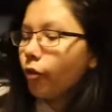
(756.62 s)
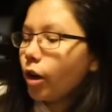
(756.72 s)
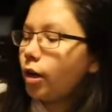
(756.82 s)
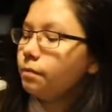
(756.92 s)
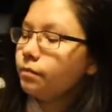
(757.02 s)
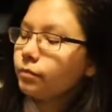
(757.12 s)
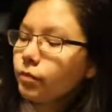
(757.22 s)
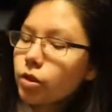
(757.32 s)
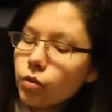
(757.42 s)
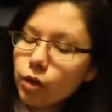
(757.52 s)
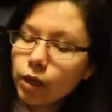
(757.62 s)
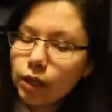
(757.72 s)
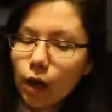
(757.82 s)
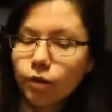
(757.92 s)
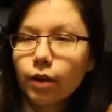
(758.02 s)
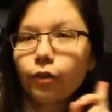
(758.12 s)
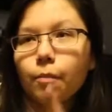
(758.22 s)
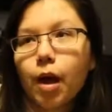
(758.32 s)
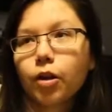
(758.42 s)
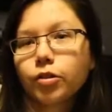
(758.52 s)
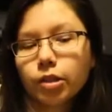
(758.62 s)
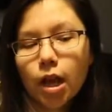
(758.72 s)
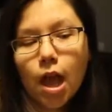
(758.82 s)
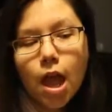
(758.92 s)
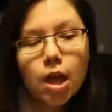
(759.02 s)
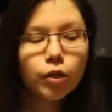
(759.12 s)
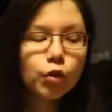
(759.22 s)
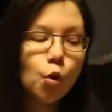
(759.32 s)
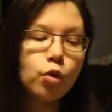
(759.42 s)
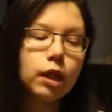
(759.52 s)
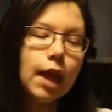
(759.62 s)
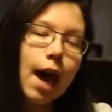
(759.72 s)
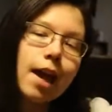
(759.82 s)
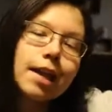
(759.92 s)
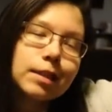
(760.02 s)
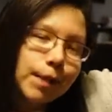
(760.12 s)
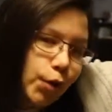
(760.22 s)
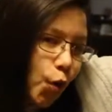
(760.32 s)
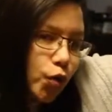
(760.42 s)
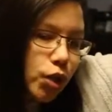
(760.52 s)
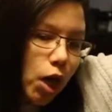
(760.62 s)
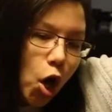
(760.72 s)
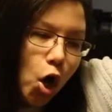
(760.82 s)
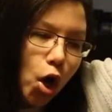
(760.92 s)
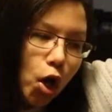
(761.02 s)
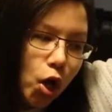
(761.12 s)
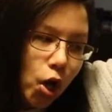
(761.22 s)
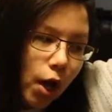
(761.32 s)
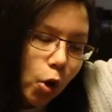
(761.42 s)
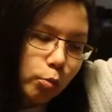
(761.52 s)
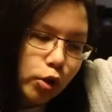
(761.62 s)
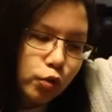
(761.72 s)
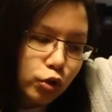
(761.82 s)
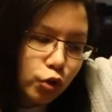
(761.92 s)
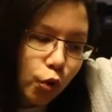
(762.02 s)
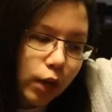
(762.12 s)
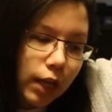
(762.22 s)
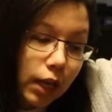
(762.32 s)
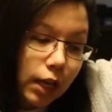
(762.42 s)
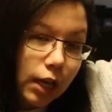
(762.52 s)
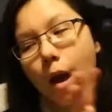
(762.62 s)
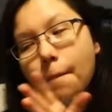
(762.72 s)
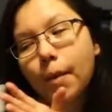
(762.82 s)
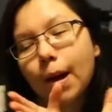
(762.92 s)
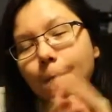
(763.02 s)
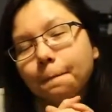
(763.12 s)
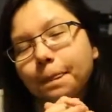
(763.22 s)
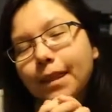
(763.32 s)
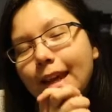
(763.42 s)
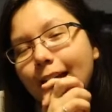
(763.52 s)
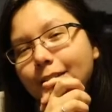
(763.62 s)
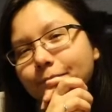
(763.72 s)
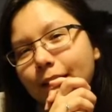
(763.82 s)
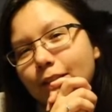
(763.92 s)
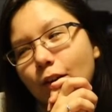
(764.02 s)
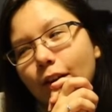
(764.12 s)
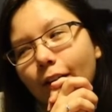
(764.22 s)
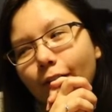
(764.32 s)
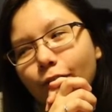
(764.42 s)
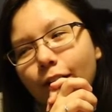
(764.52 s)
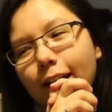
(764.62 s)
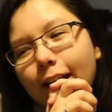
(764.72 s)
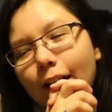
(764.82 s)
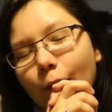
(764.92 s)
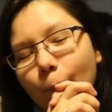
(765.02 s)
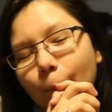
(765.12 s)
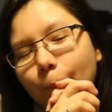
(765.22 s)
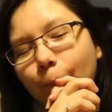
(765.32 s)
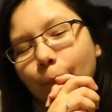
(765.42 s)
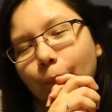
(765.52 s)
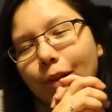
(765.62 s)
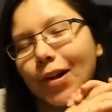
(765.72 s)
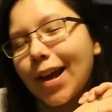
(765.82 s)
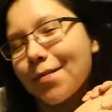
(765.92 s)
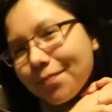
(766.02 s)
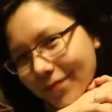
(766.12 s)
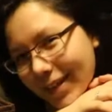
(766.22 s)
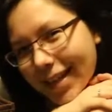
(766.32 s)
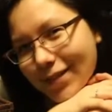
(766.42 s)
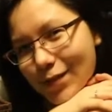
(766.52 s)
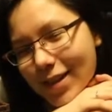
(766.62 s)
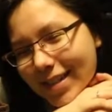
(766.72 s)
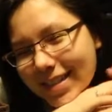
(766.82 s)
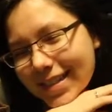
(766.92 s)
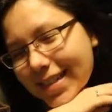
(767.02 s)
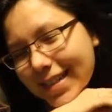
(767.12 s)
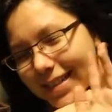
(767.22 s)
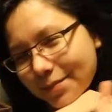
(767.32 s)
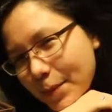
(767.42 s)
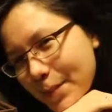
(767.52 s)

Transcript: from the store, and that was at Fred Meyer's. So that is my grocery haul. I hope you enjoyed it, but yeah, that's all I got for right now. Okay, thanks for watching.